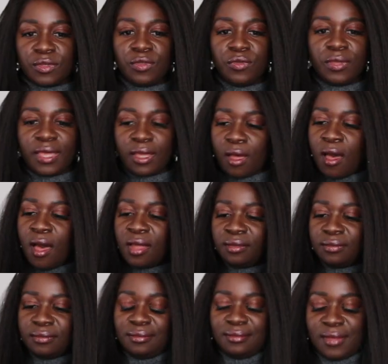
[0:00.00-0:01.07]
you can't,
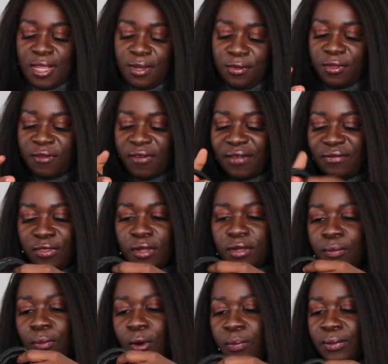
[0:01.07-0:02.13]
I don't know if I've done
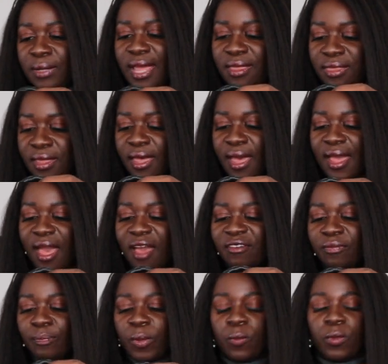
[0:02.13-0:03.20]
it properly, I think I
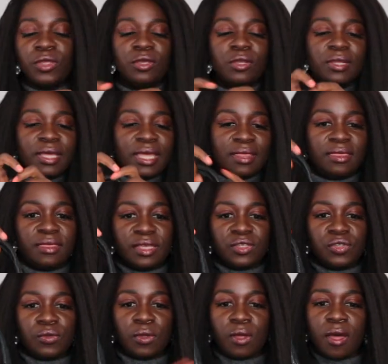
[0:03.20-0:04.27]
have, but when you look at this,
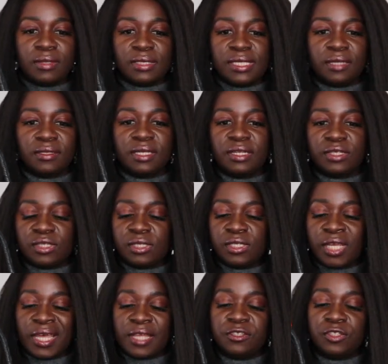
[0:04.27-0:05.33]
you can't tell that there's a second